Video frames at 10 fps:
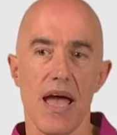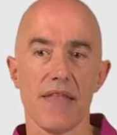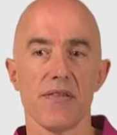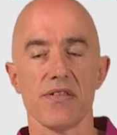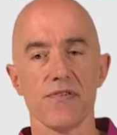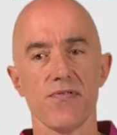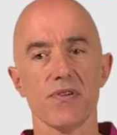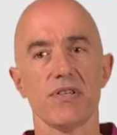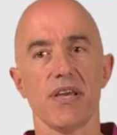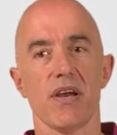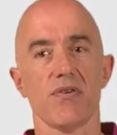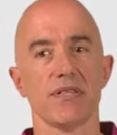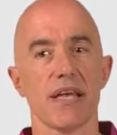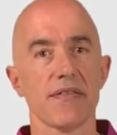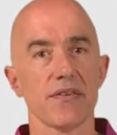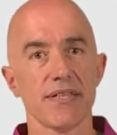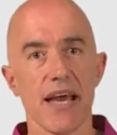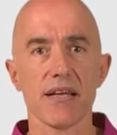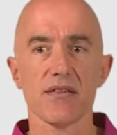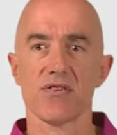And the difference here is that the
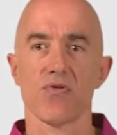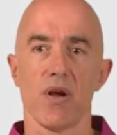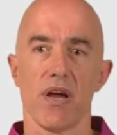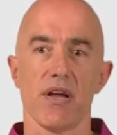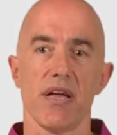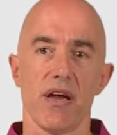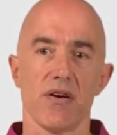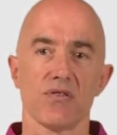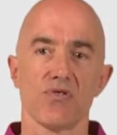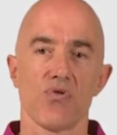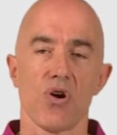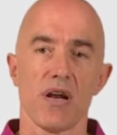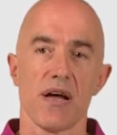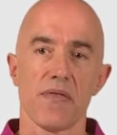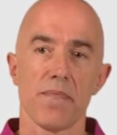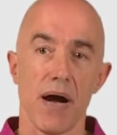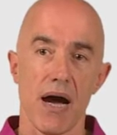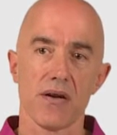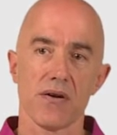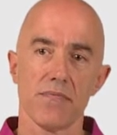second square here is drawn on the
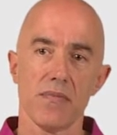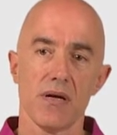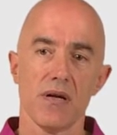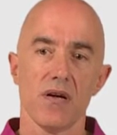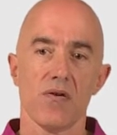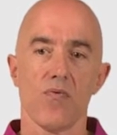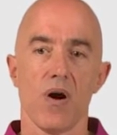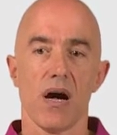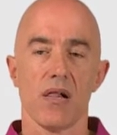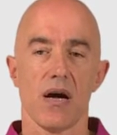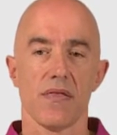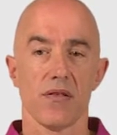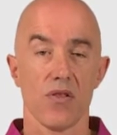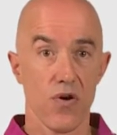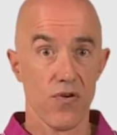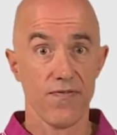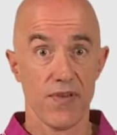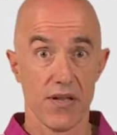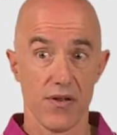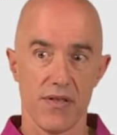bottom, while on the lower
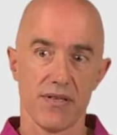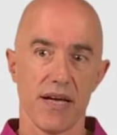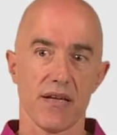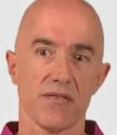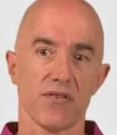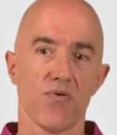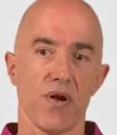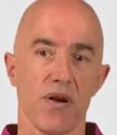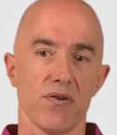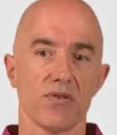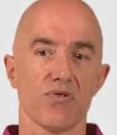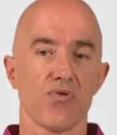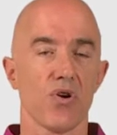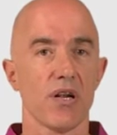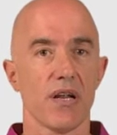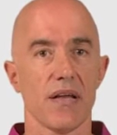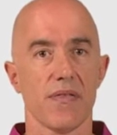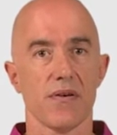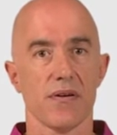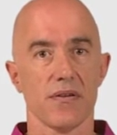figure, the second square is drawn
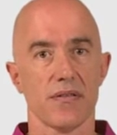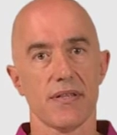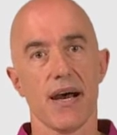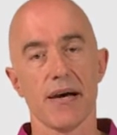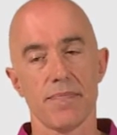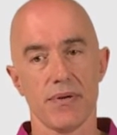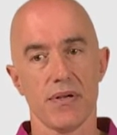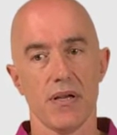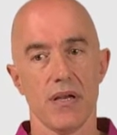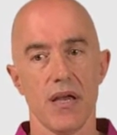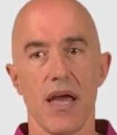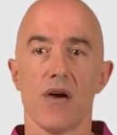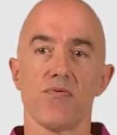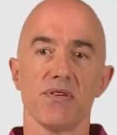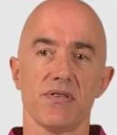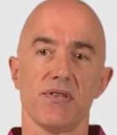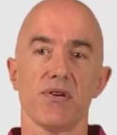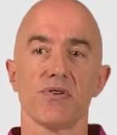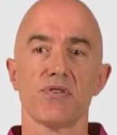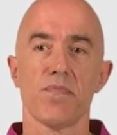on the top. And we
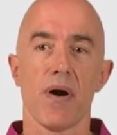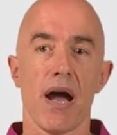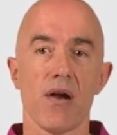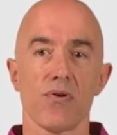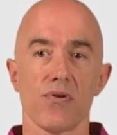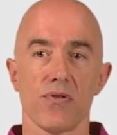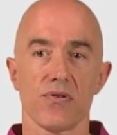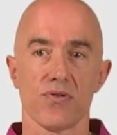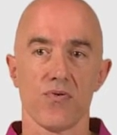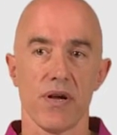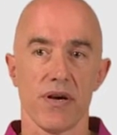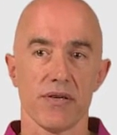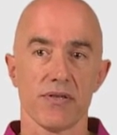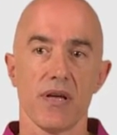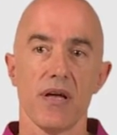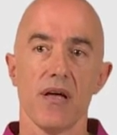still spiral the squares.